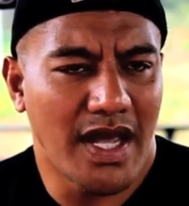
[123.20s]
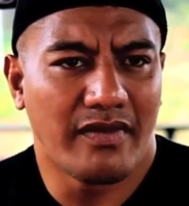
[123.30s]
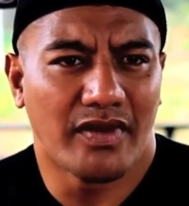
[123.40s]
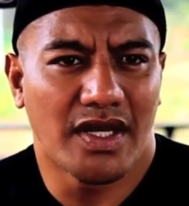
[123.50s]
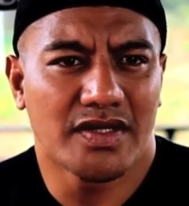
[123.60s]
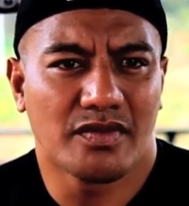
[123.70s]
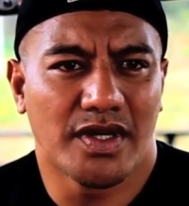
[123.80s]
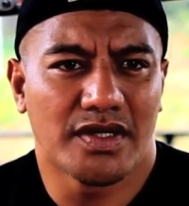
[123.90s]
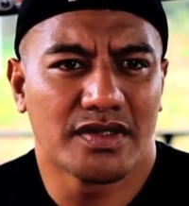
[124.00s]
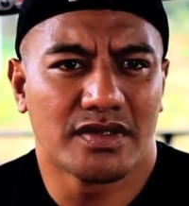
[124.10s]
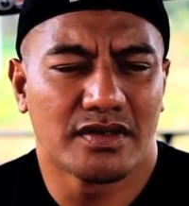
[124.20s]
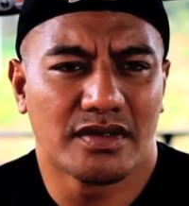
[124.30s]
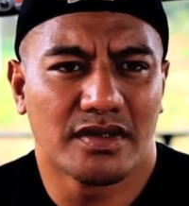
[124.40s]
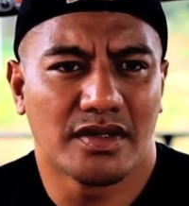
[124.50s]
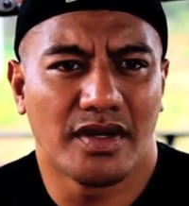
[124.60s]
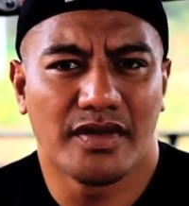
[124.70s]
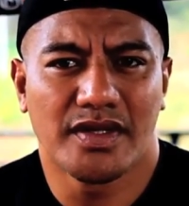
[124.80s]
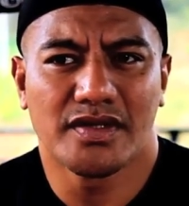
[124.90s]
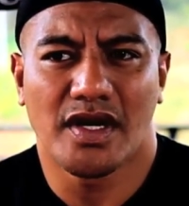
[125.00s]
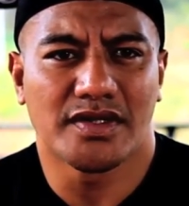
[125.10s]
Cain Velasquez. You
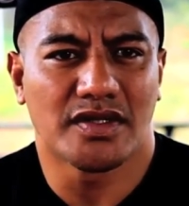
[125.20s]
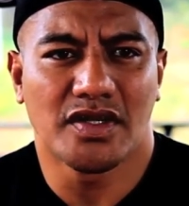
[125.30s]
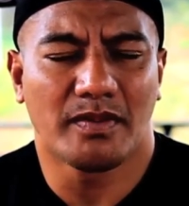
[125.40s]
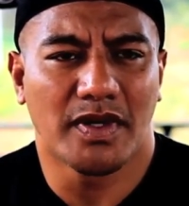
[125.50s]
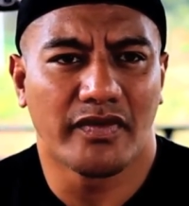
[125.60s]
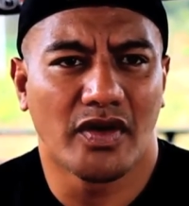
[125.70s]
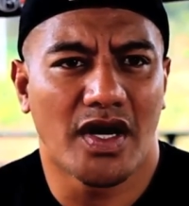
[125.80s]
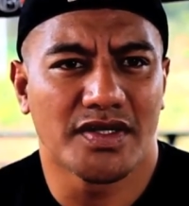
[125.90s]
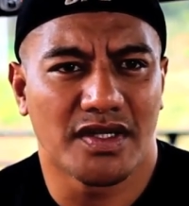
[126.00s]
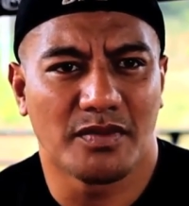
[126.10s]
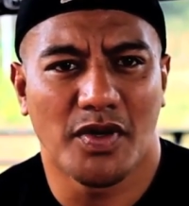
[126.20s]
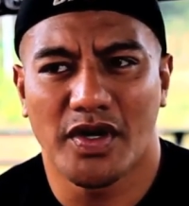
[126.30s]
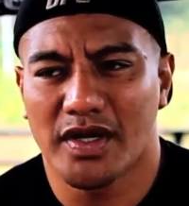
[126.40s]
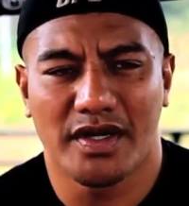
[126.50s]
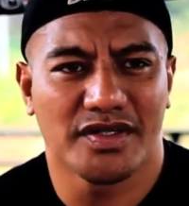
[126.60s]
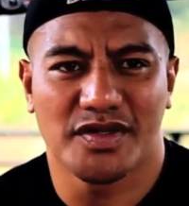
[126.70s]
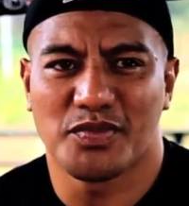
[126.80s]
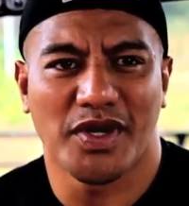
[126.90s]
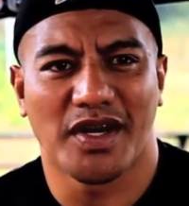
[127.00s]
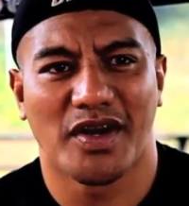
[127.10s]
know, these guys are top level guys in America. He's
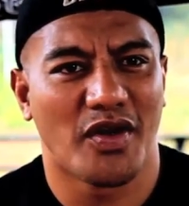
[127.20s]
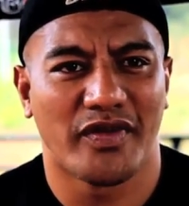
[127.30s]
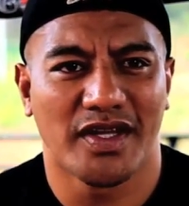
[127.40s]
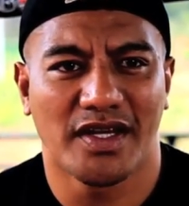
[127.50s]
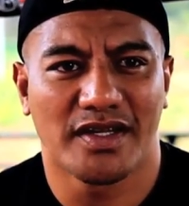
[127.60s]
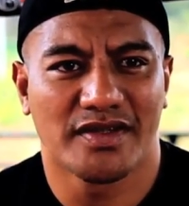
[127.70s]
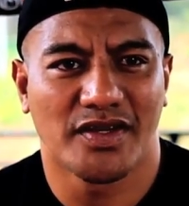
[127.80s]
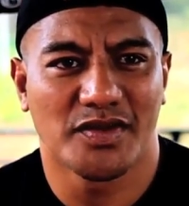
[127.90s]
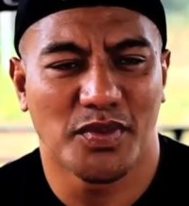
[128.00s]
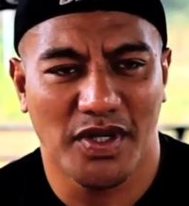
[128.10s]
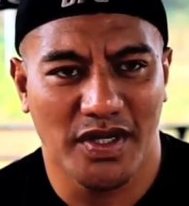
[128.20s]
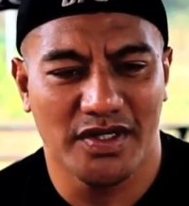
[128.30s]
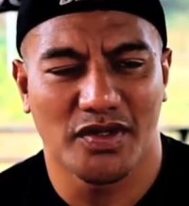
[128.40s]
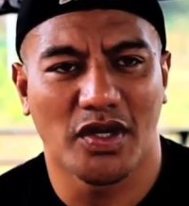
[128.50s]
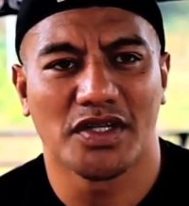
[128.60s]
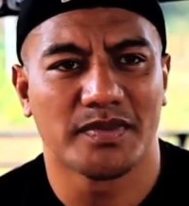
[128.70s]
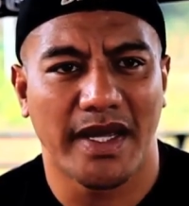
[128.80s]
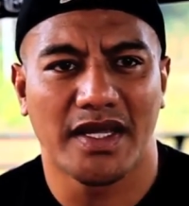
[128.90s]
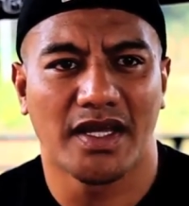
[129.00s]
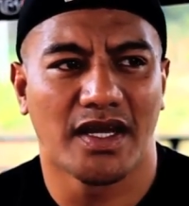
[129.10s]
just bringing it over here. So he's bringing his
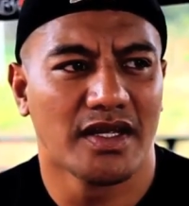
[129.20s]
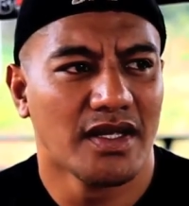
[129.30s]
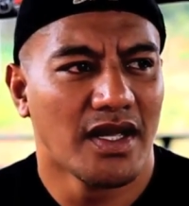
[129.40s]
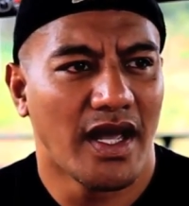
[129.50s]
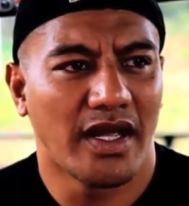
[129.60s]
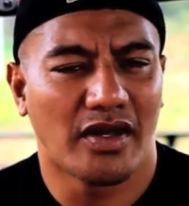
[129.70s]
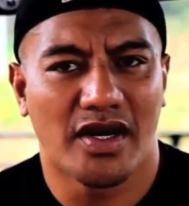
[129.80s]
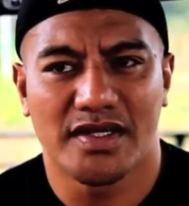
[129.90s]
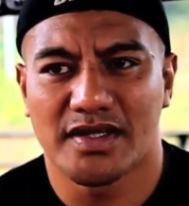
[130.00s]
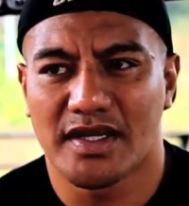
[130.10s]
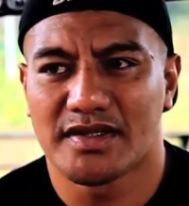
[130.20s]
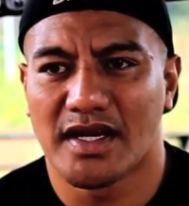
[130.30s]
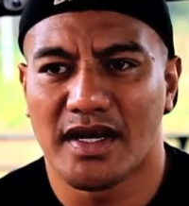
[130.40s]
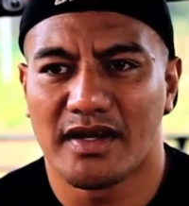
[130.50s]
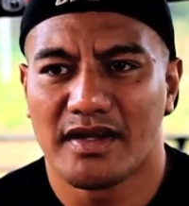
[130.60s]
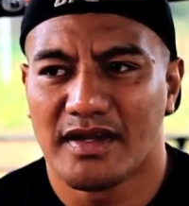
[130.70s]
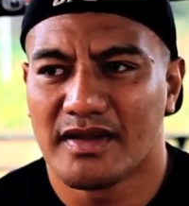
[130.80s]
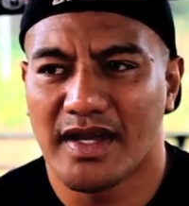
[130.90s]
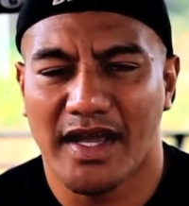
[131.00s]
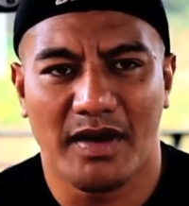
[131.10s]
knowledge back here and guys that, uh,
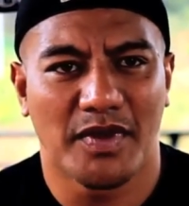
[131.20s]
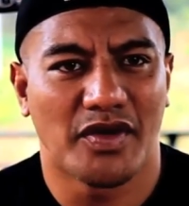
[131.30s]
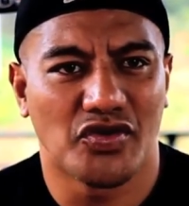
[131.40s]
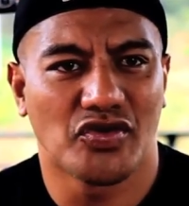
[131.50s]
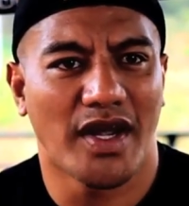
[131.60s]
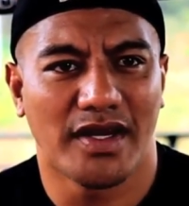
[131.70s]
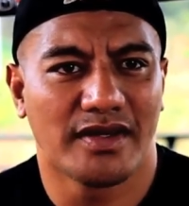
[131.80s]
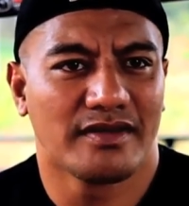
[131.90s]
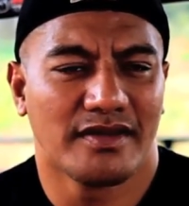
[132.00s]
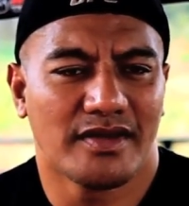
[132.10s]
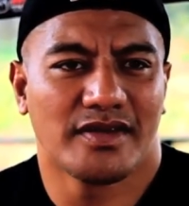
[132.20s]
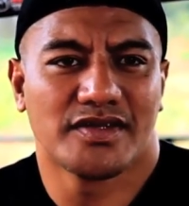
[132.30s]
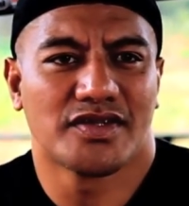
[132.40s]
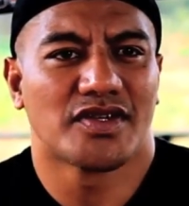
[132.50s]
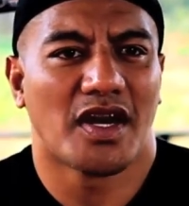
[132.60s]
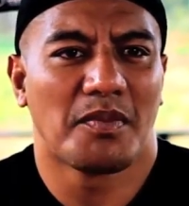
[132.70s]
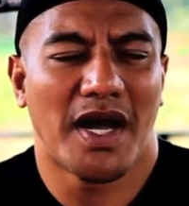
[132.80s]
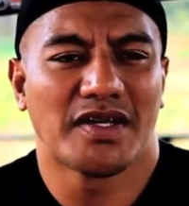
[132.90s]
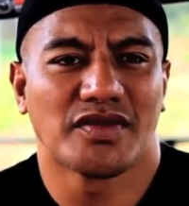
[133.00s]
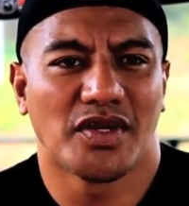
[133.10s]
that come here and train he's just going
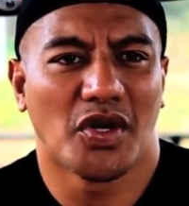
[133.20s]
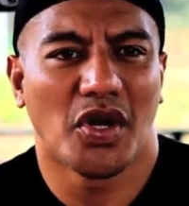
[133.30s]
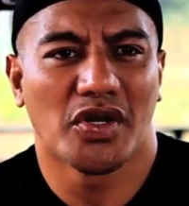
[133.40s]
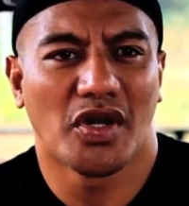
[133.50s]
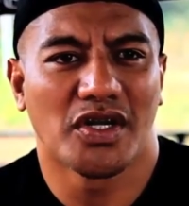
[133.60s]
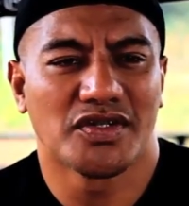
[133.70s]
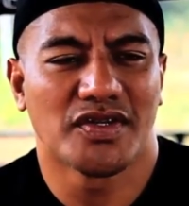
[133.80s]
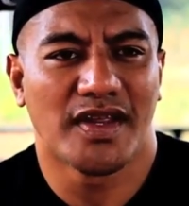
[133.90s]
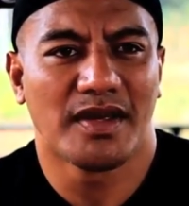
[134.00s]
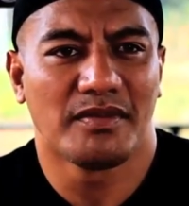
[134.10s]
to pass on that knowledge to